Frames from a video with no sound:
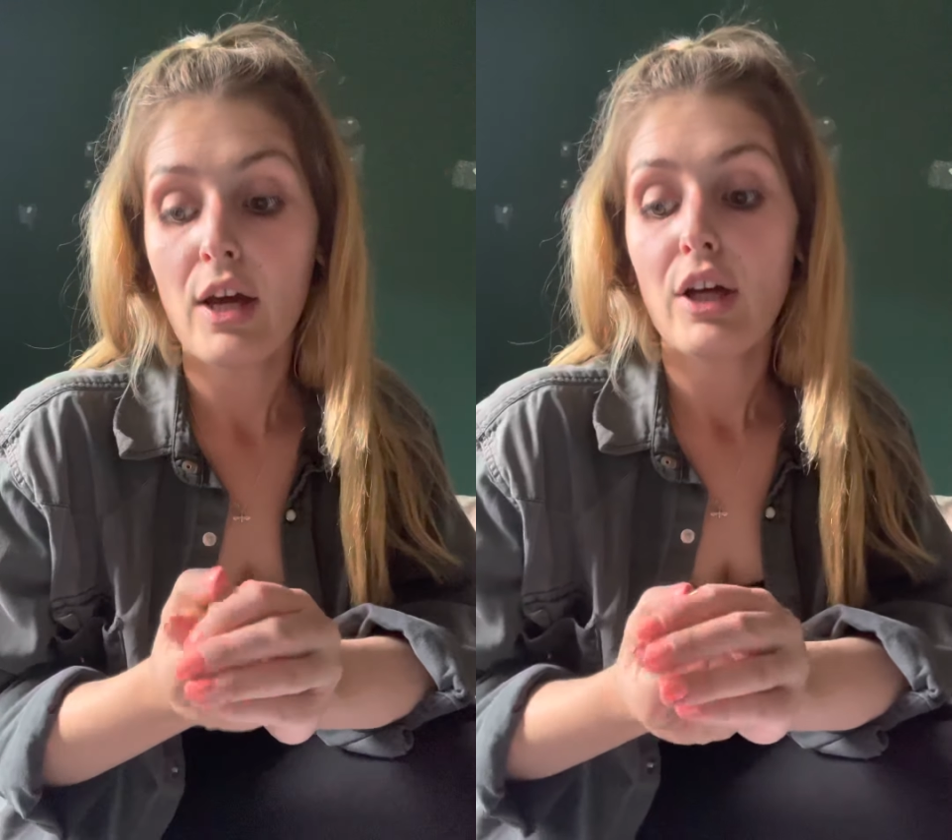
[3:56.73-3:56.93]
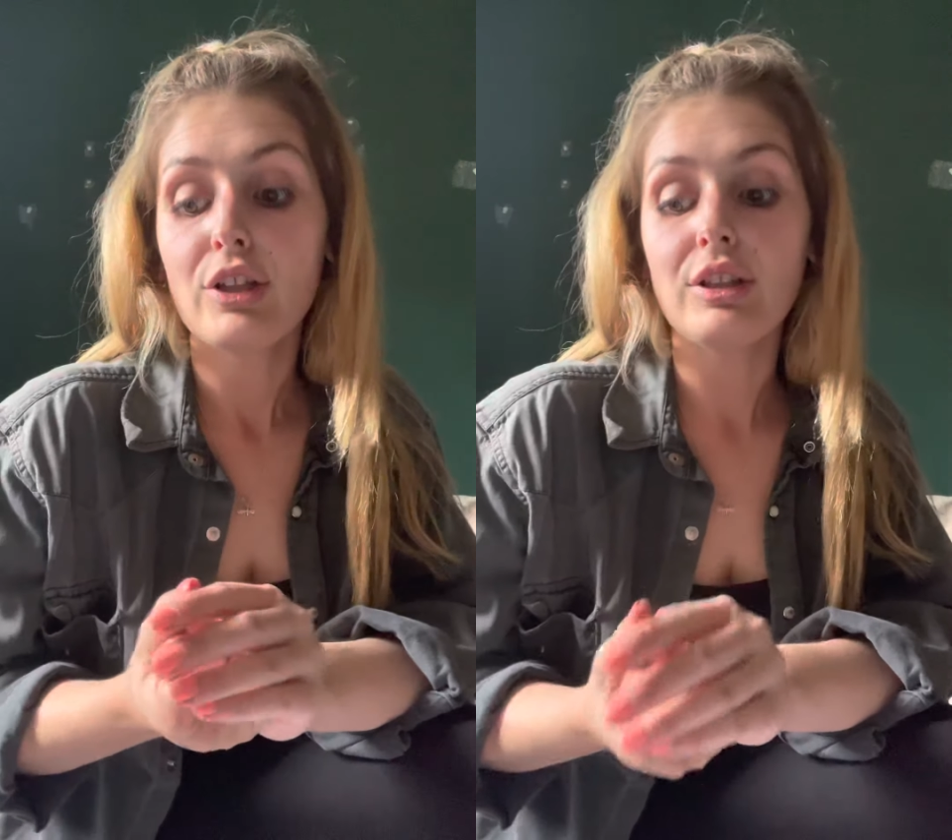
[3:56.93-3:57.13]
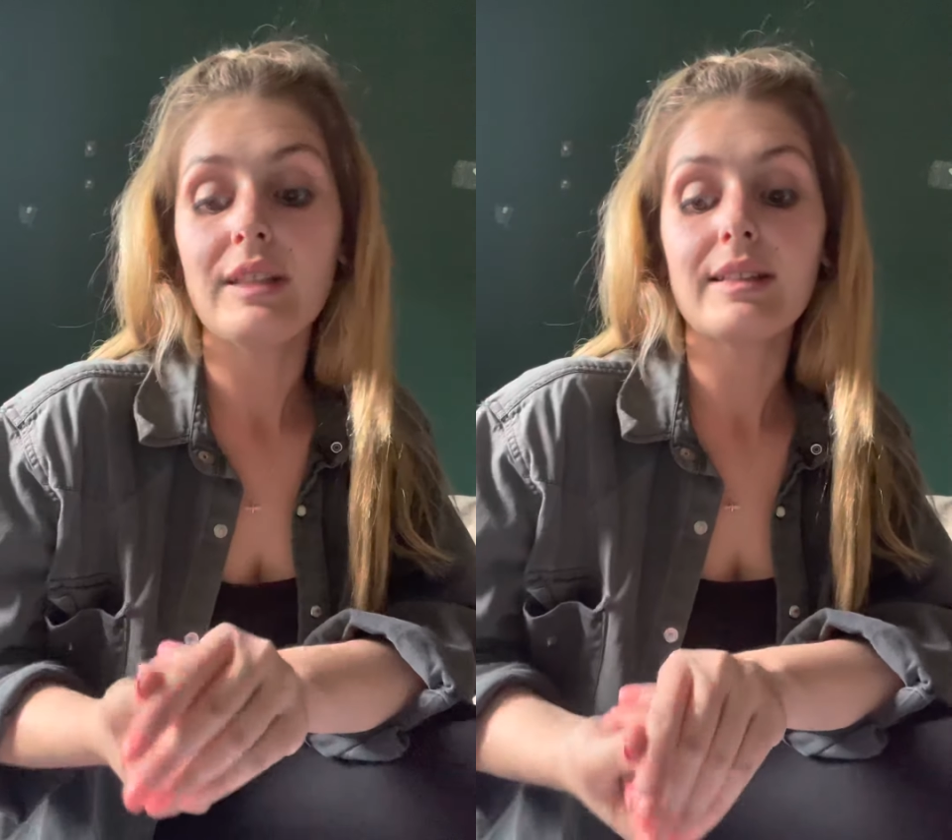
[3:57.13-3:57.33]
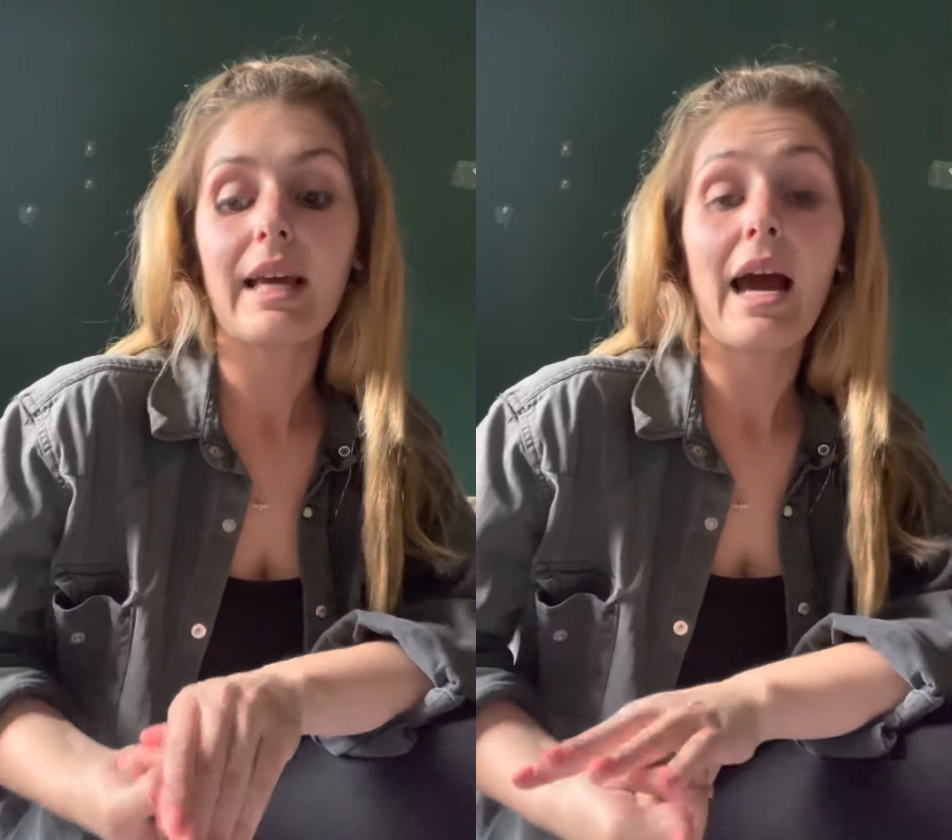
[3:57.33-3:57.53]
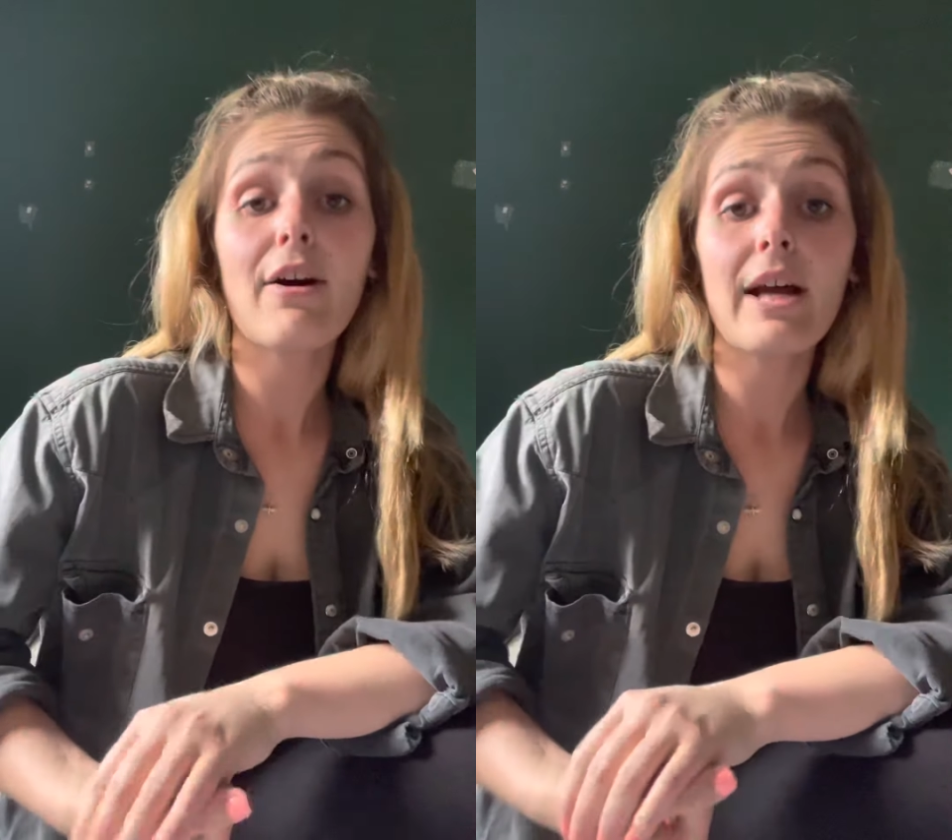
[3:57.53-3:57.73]
You need to
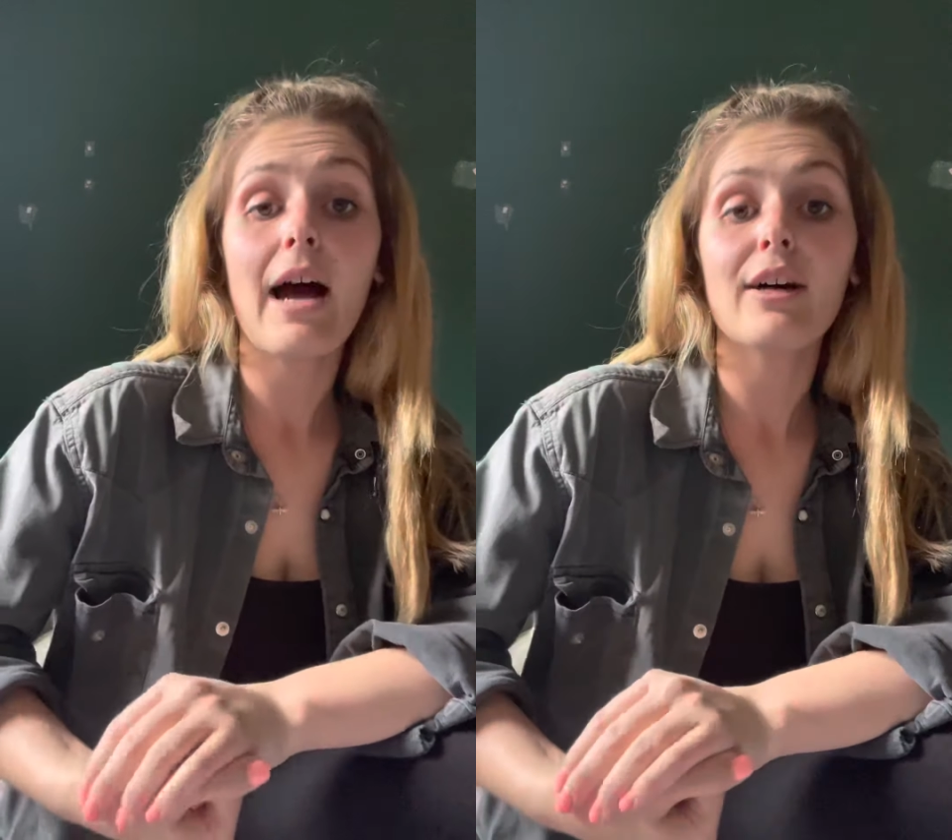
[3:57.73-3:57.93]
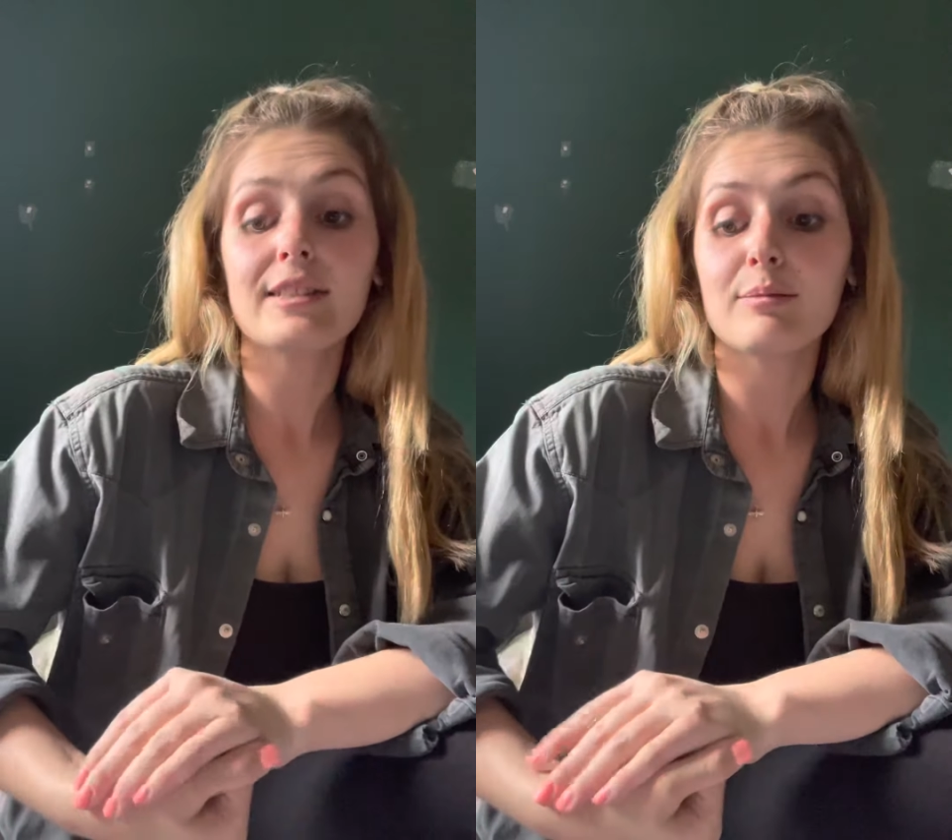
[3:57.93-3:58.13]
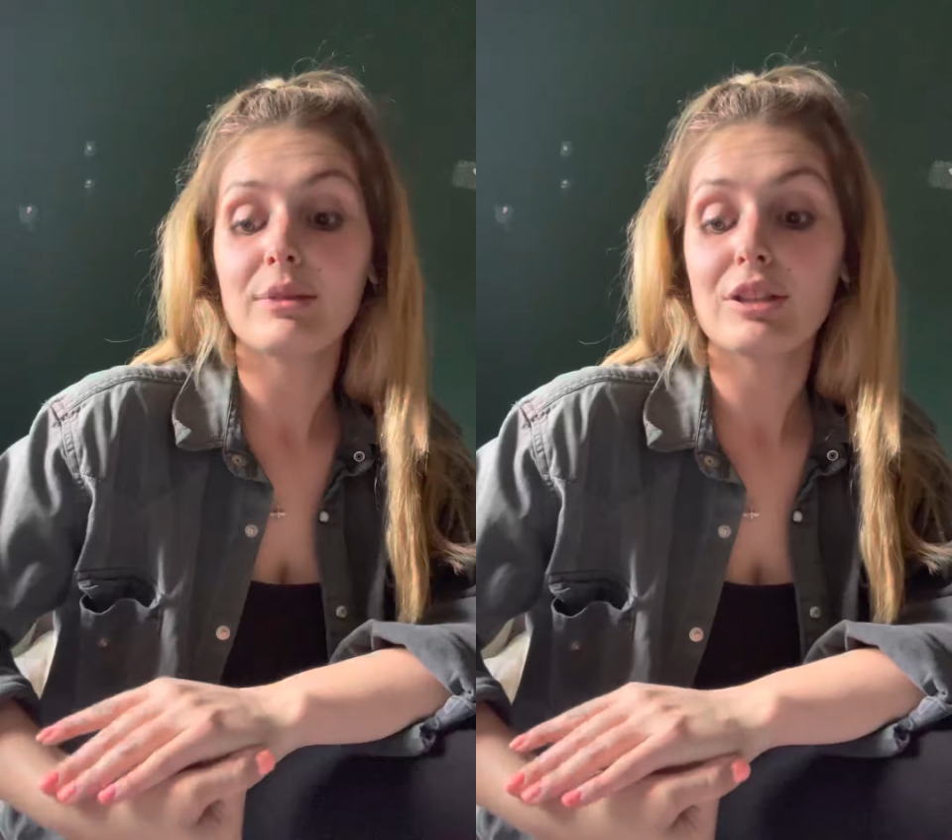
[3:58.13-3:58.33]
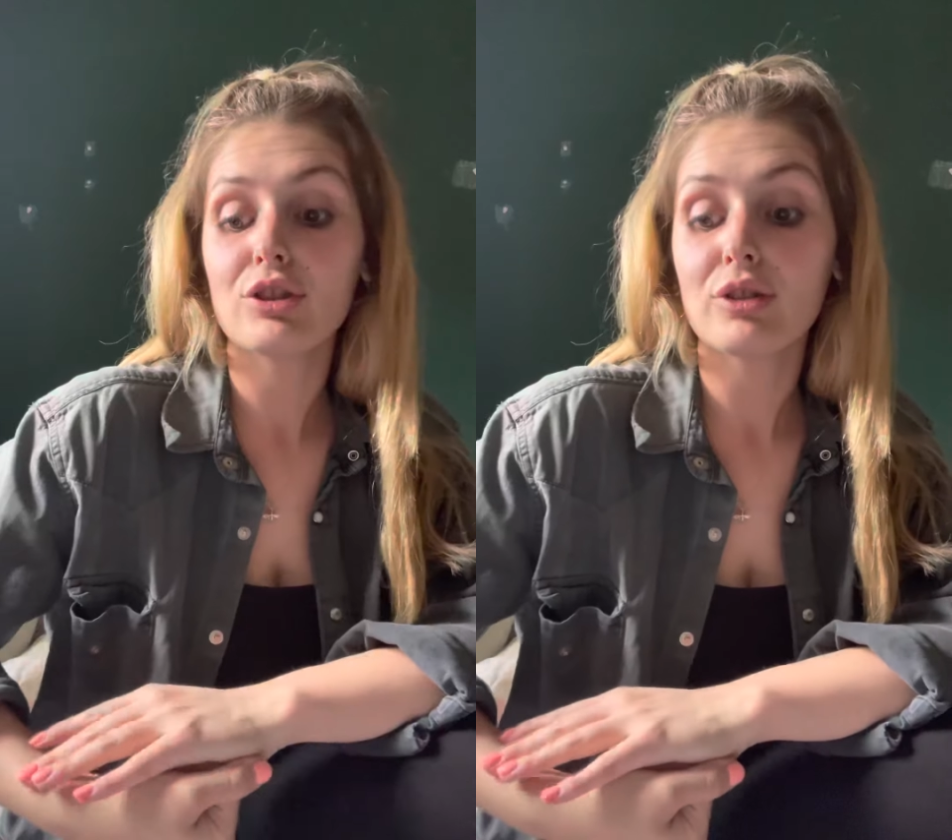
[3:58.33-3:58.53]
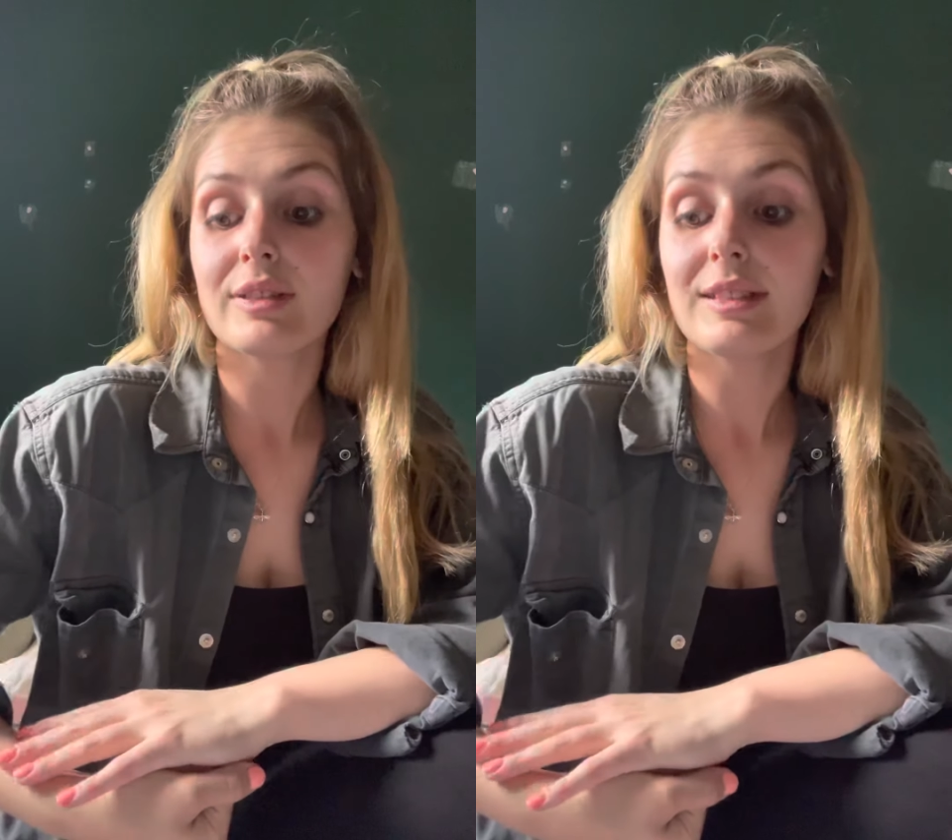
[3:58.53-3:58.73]
carry out
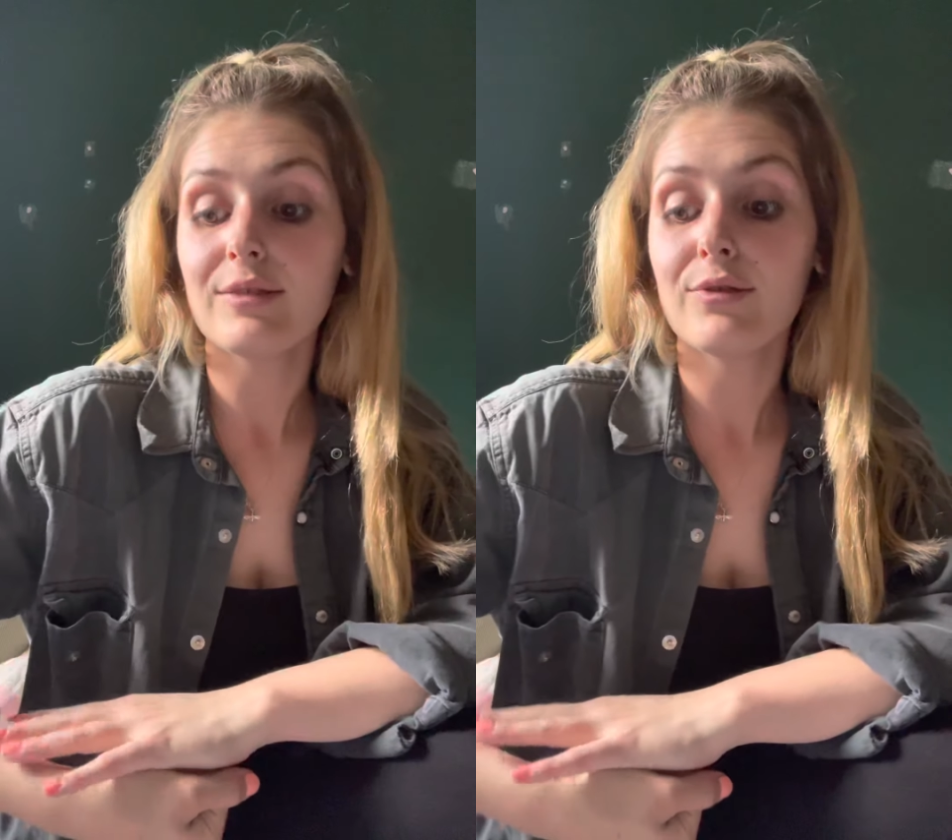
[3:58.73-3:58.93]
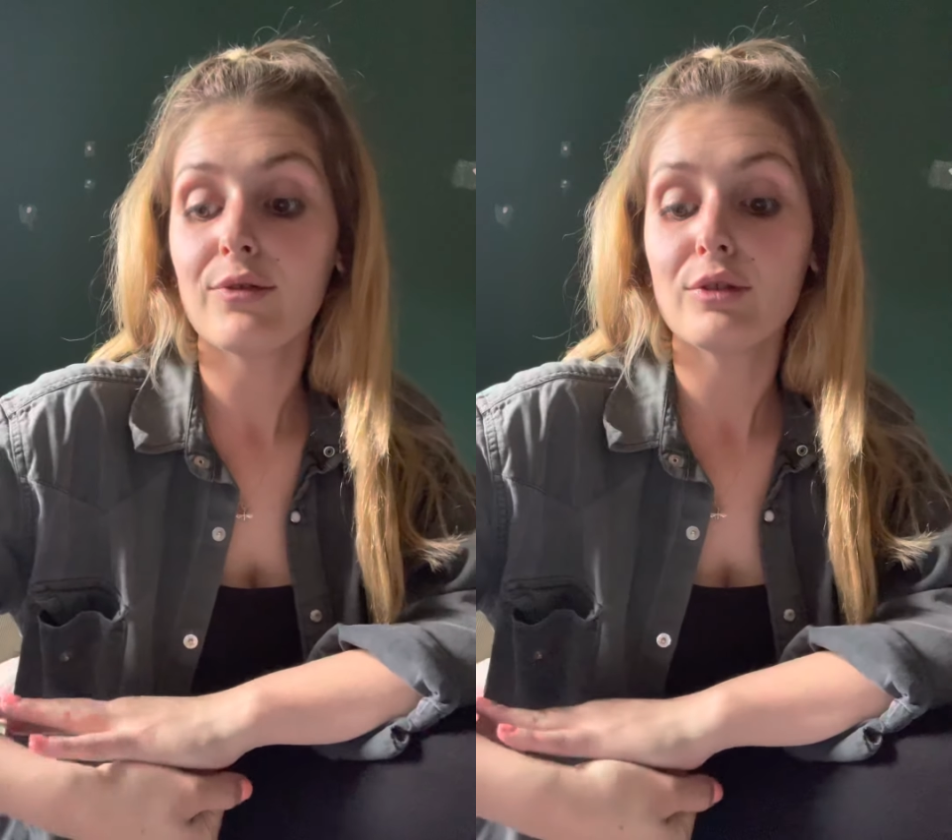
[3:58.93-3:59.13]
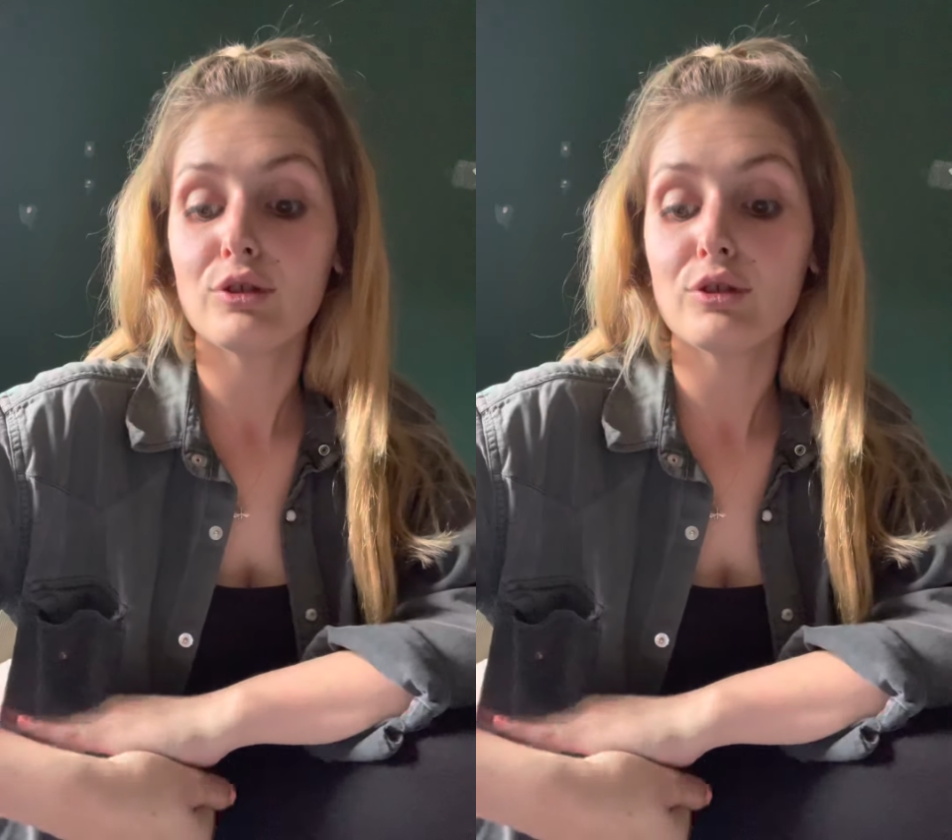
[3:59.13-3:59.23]
administrative